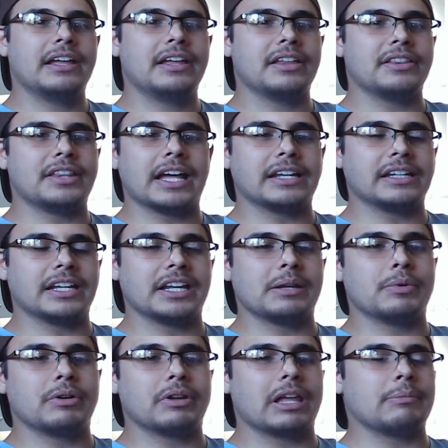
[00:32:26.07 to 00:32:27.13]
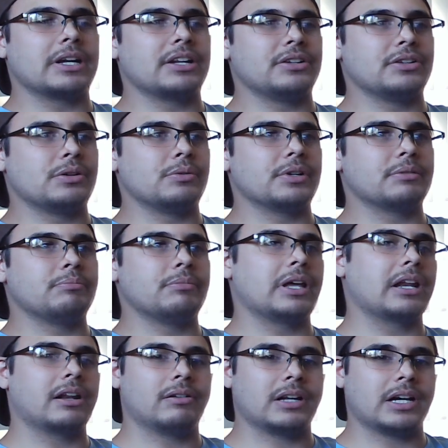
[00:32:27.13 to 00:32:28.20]
that lightning bolt came out of nowhere.
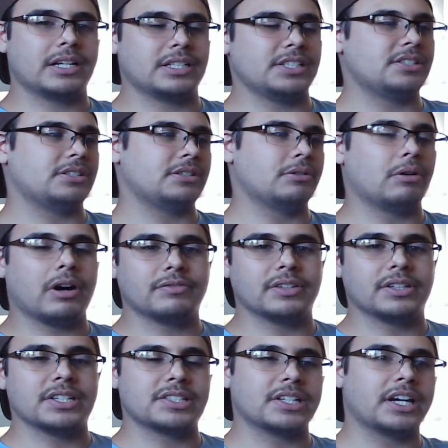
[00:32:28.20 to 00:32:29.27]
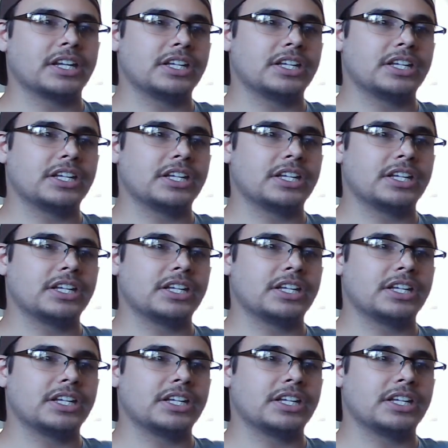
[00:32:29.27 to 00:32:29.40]
Meteoron, he's still off to the side.